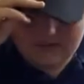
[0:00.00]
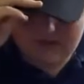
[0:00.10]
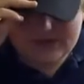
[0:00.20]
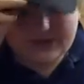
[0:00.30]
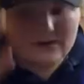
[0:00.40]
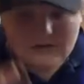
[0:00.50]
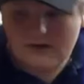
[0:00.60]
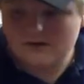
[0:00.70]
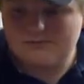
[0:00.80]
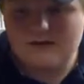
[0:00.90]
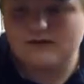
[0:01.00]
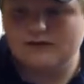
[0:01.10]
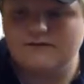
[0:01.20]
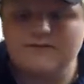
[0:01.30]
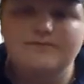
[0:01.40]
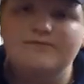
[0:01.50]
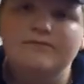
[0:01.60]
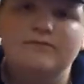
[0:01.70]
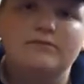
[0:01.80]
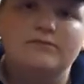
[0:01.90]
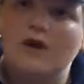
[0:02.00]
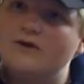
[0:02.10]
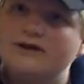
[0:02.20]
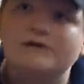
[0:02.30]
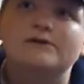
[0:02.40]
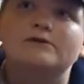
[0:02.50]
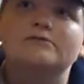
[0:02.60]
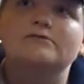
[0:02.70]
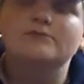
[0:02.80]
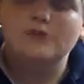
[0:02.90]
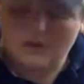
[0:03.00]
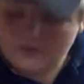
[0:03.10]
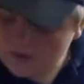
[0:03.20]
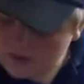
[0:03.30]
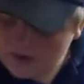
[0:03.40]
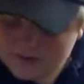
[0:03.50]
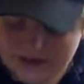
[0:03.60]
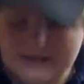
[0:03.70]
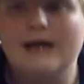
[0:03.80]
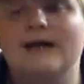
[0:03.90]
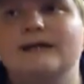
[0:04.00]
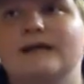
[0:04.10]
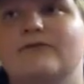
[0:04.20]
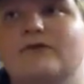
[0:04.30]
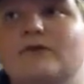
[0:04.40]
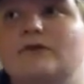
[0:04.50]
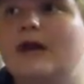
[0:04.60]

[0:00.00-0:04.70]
So don't go expensive, no need to. Go second hand even.